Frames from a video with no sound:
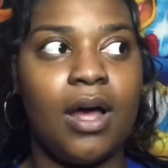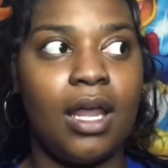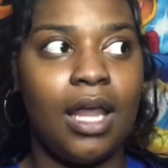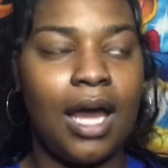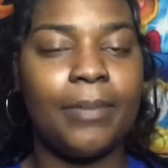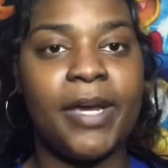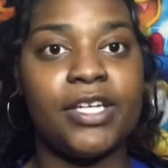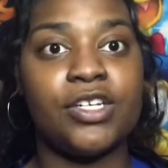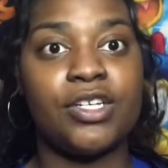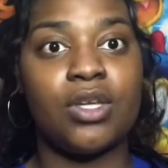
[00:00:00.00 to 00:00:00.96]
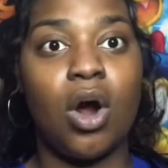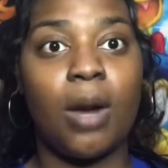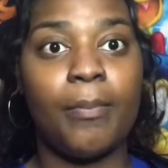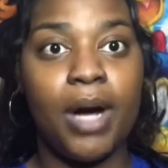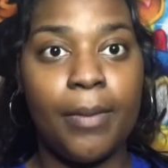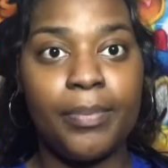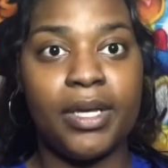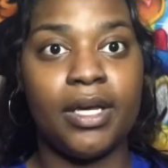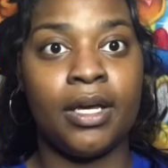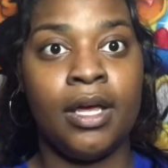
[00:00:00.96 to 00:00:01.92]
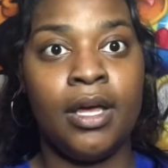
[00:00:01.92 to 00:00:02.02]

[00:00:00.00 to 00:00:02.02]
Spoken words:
a lot of patients are pumping